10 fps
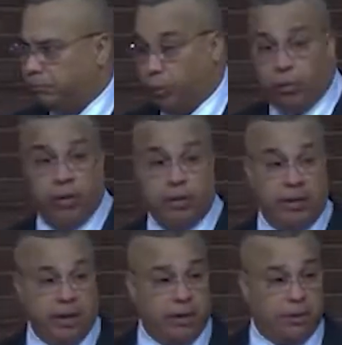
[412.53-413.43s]
We were in a
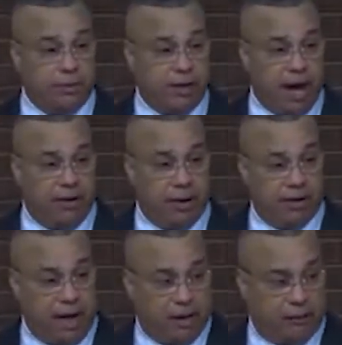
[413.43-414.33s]
meeting on Saturday,
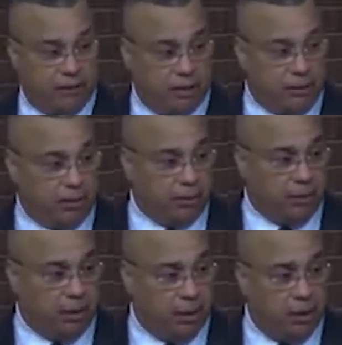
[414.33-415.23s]
executive team, and
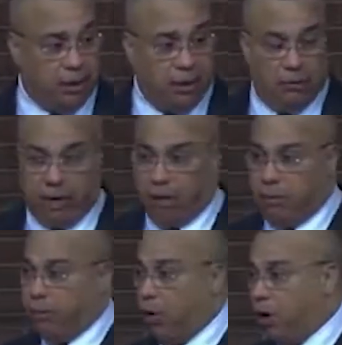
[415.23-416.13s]
got a
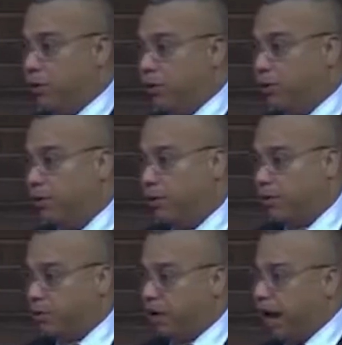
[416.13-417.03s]
report
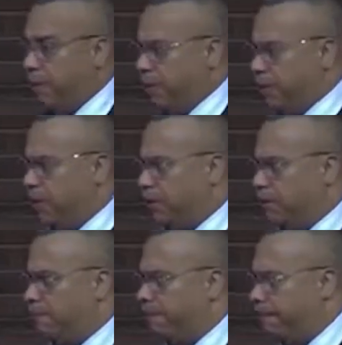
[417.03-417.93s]
from the neighborhood.
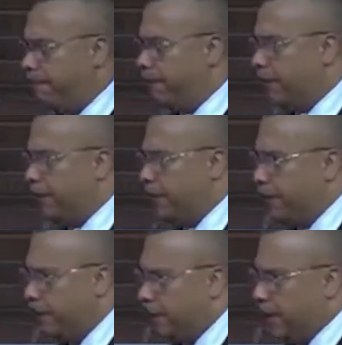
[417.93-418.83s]

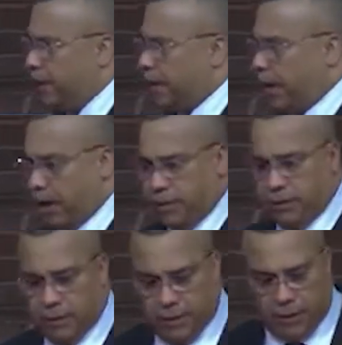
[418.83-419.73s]

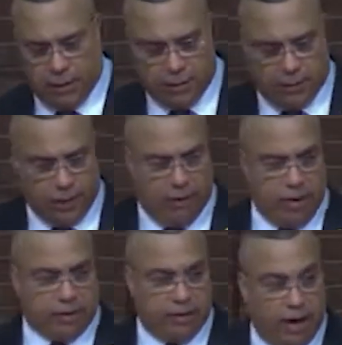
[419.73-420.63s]
And there is an